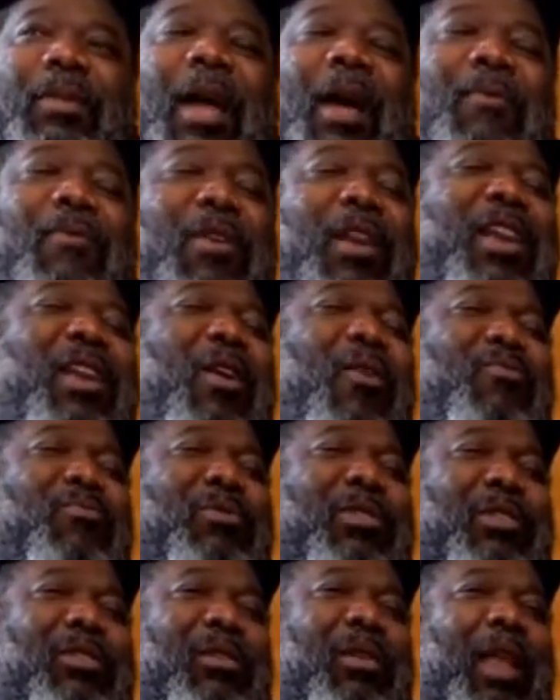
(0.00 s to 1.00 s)
I really don't
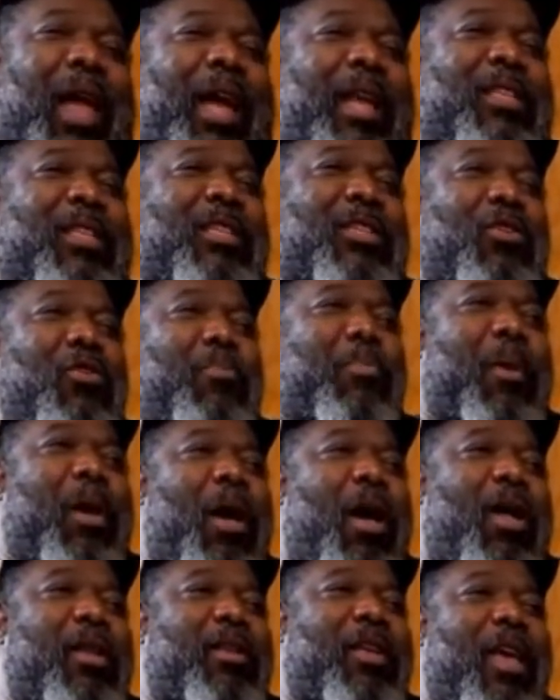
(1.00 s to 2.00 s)
like to do
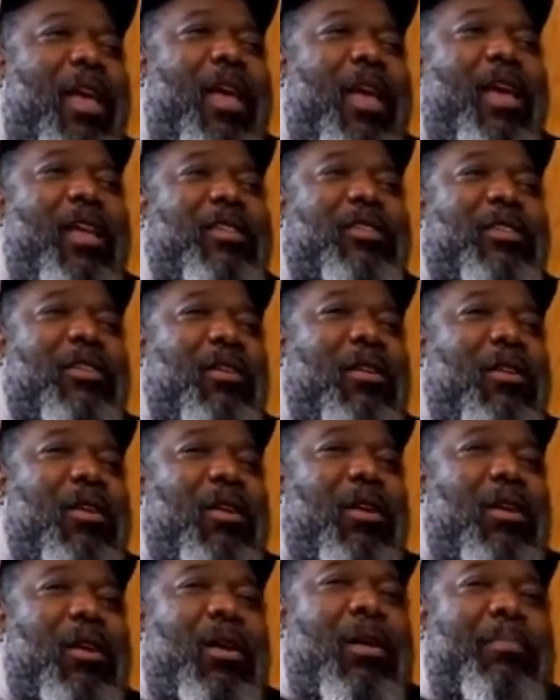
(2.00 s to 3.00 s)
podcasts,
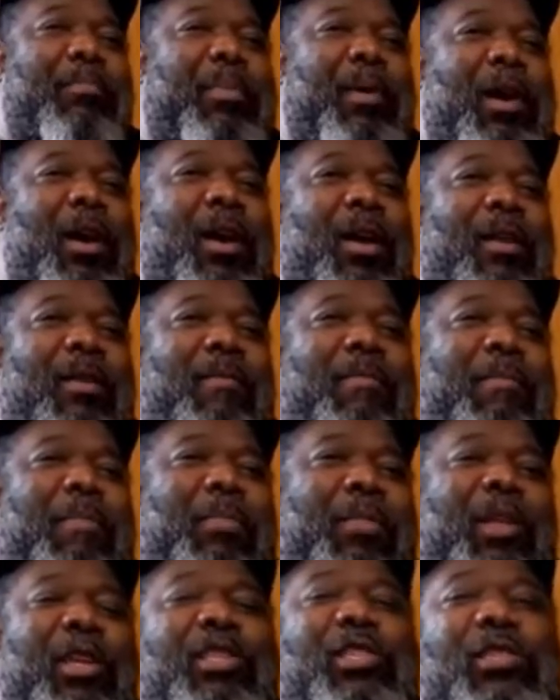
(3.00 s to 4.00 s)
but
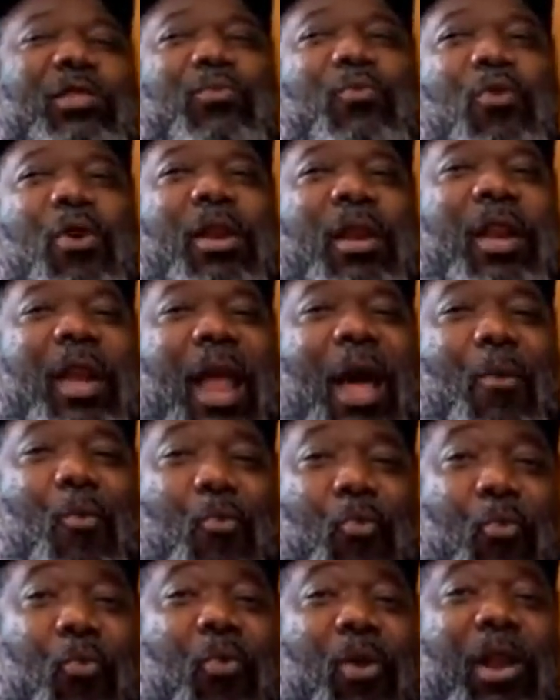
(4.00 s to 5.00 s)
this is one that I
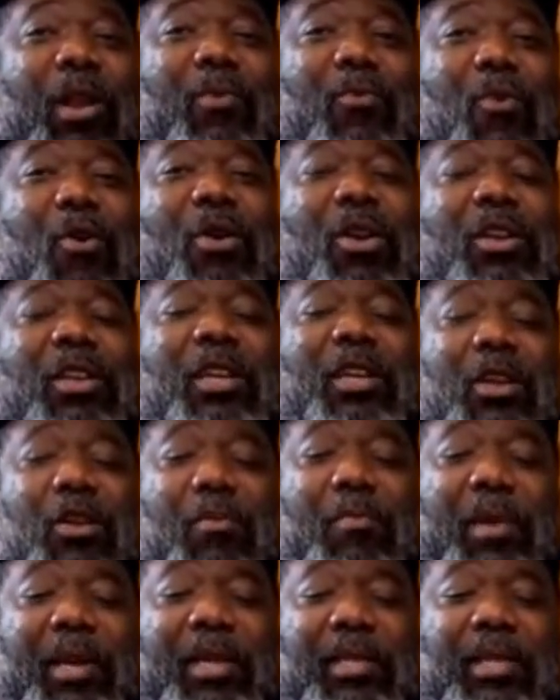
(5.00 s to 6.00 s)
really wanted to
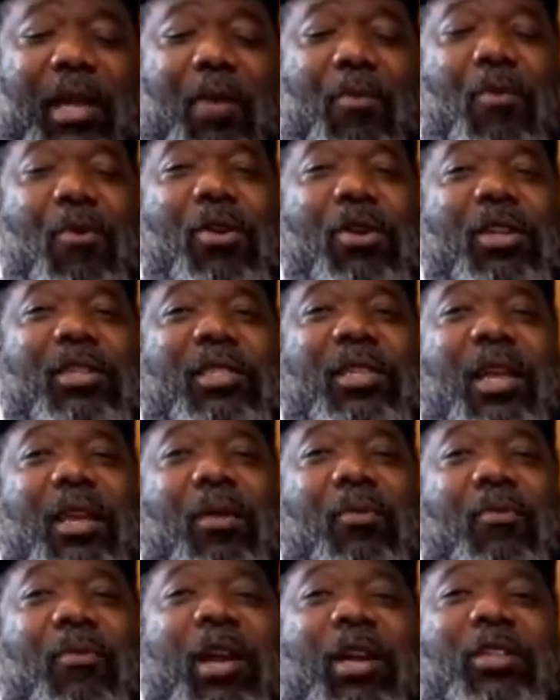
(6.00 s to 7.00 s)
do because I wanted to set
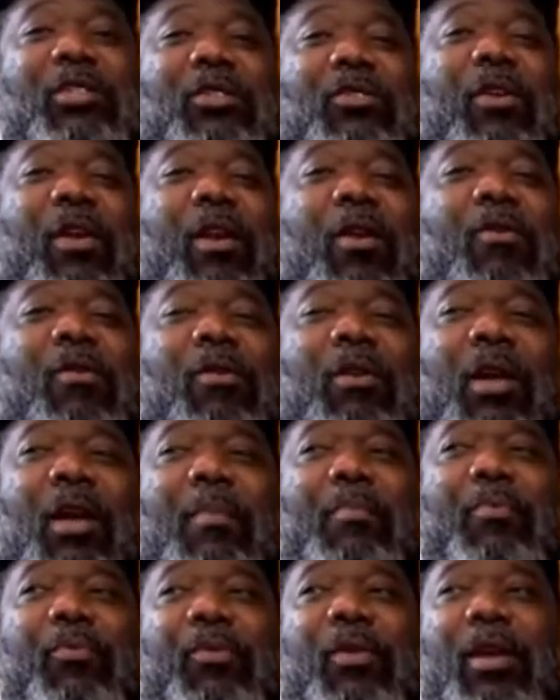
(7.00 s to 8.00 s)
the record straight on a
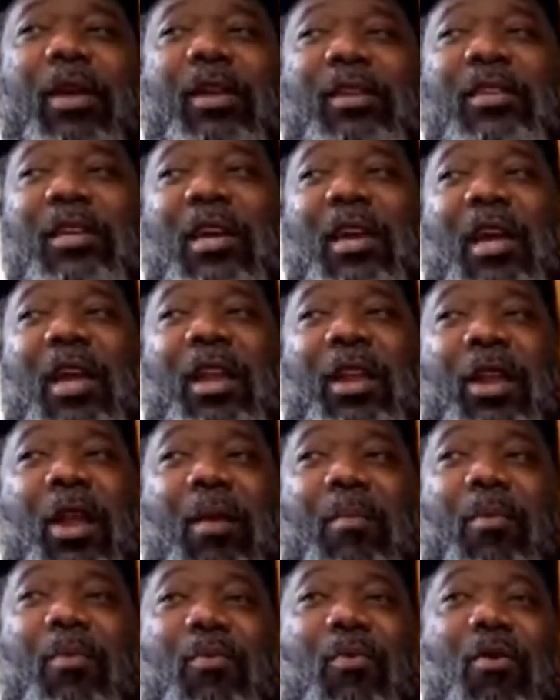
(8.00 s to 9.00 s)
couple things.
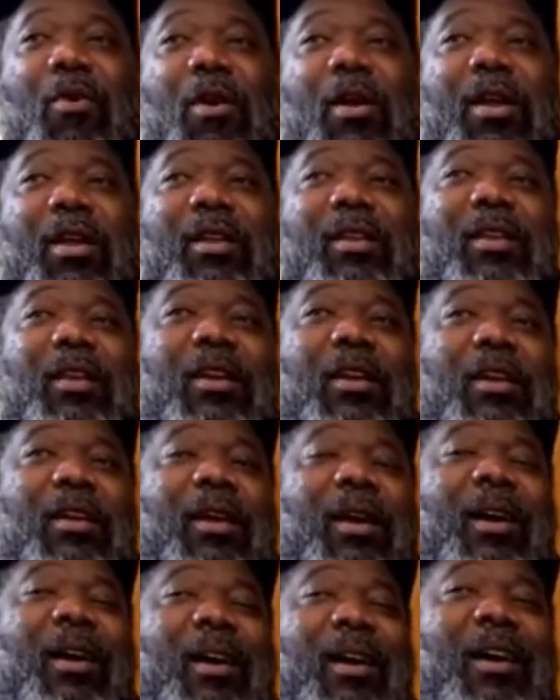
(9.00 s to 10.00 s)
Number one,
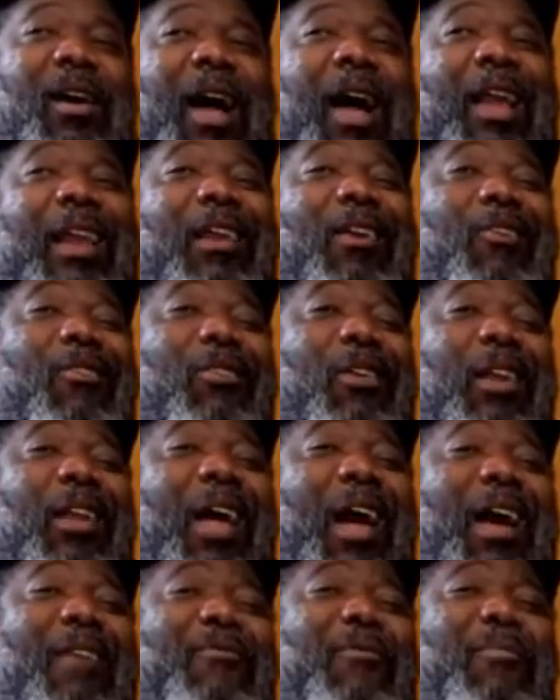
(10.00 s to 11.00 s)
uh, I learned a
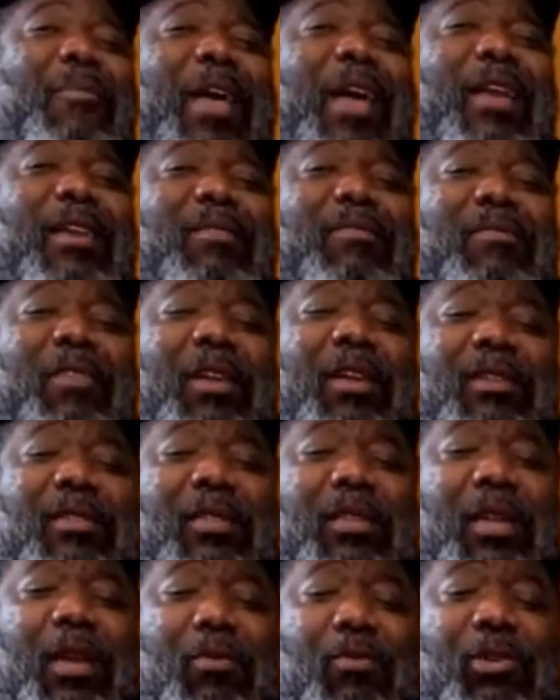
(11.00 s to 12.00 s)
lot from that
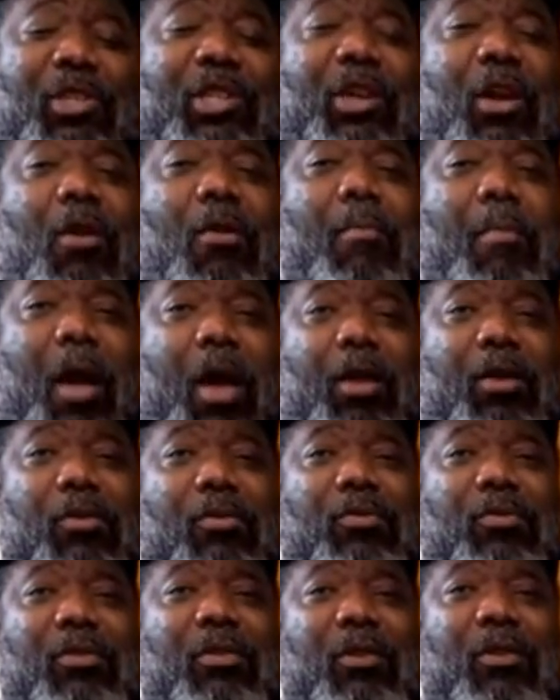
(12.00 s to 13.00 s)
incident with Shawn
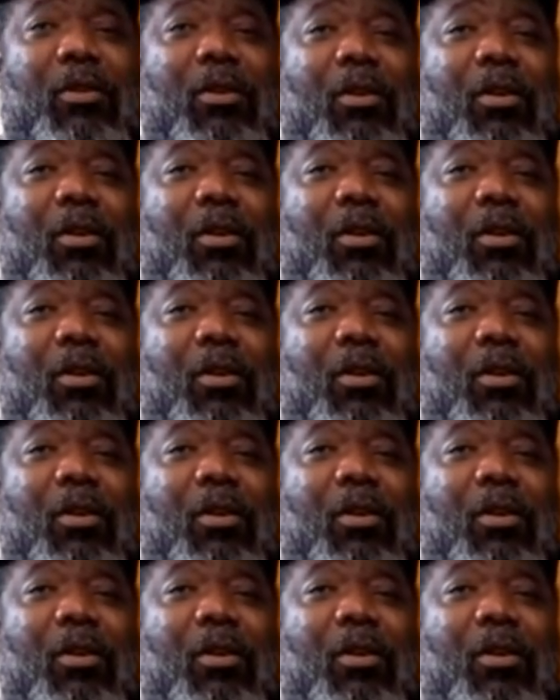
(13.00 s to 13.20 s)
Michaels